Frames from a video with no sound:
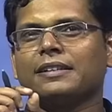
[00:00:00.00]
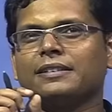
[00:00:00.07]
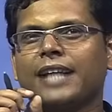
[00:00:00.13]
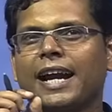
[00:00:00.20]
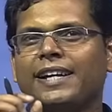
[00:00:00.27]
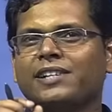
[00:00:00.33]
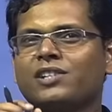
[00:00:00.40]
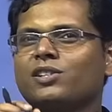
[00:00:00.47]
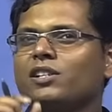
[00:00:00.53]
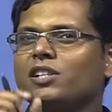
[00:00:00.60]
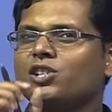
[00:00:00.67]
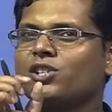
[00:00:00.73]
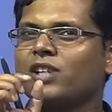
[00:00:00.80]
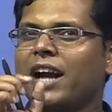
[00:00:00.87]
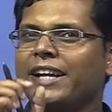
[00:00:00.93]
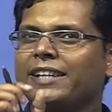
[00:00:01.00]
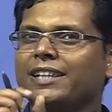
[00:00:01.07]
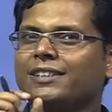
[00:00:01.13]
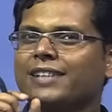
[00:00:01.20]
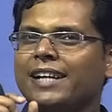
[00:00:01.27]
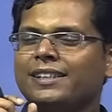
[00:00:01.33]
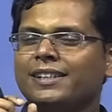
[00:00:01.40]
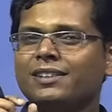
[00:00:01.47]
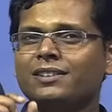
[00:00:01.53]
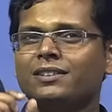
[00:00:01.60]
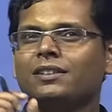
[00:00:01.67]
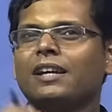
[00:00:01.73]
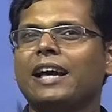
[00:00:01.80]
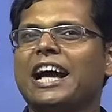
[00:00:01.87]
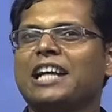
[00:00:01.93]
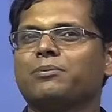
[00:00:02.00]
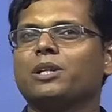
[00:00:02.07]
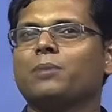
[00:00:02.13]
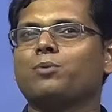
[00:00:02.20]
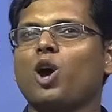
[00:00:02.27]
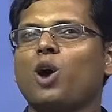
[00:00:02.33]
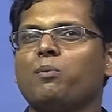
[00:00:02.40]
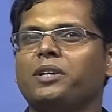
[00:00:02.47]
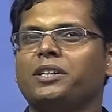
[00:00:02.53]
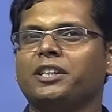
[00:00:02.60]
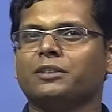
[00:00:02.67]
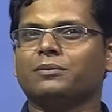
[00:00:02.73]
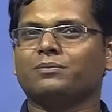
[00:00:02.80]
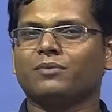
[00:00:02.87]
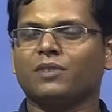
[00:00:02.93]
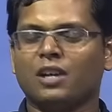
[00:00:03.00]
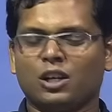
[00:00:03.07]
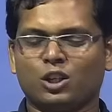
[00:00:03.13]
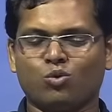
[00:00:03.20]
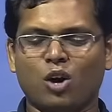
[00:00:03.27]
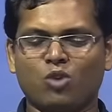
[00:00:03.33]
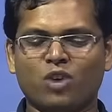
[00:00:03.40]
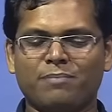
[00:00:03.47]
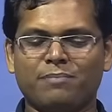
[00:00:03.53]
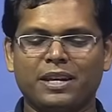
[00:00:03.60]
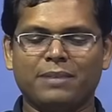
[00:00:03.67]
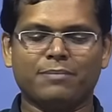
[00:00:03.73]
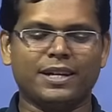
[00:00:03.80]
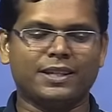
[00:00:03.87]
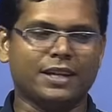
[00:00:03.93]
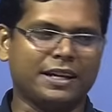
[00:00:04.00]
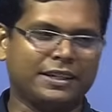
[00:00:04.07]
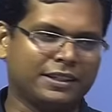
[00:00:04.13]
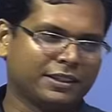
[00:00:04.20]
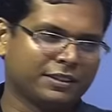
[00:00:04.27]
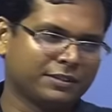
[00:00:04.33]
that is starting the sentence as per the probability. So what do I mean by that?